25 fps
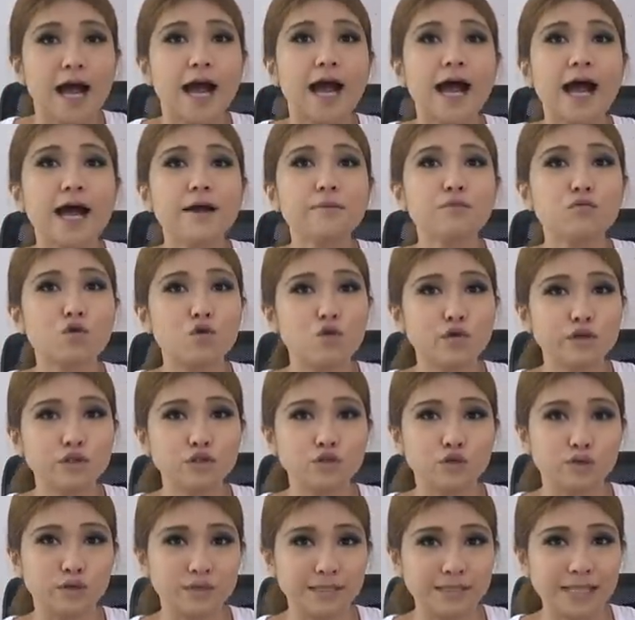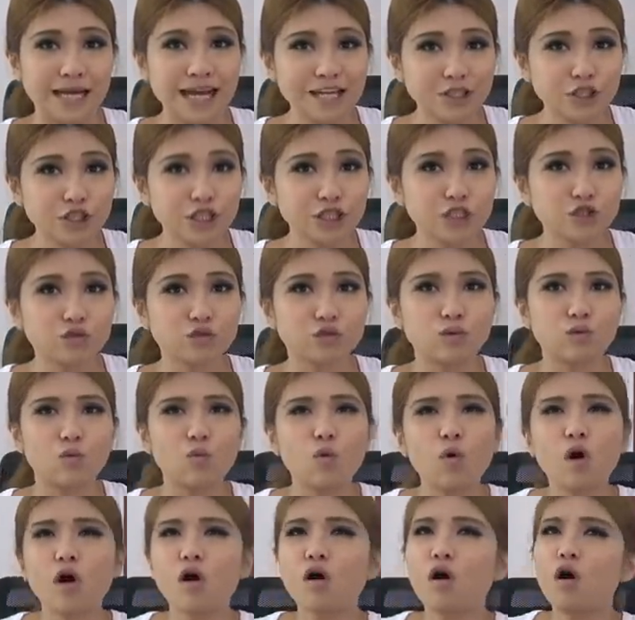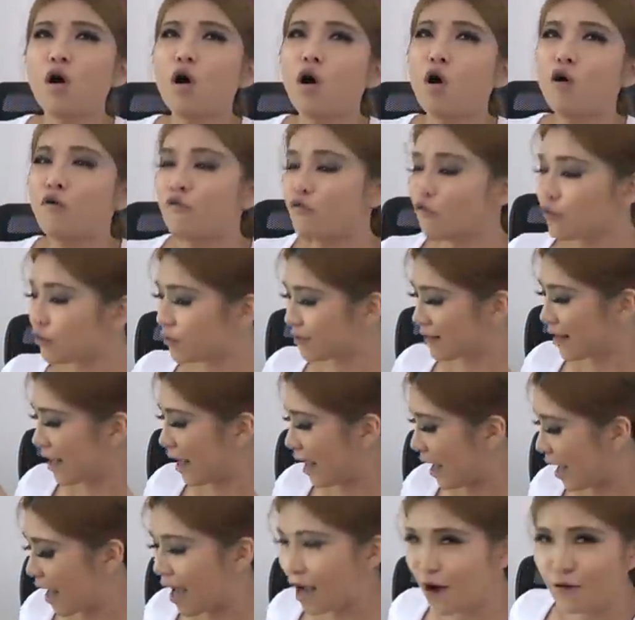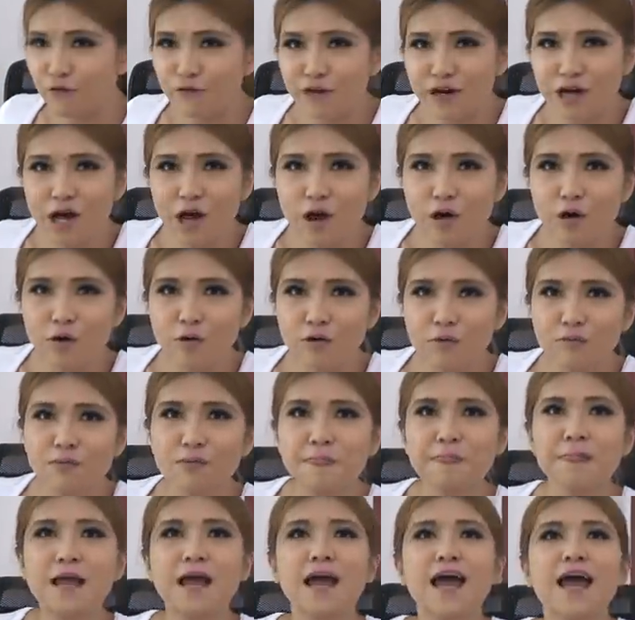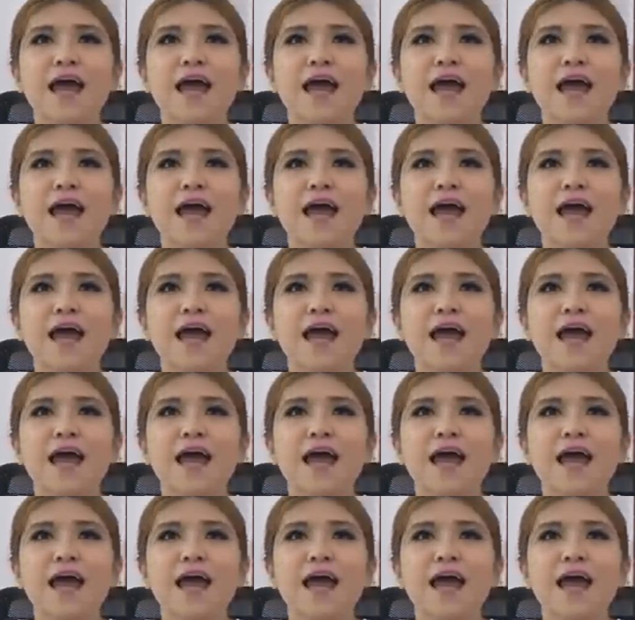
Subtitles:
I'm going to attach it to the wall over the ugly hole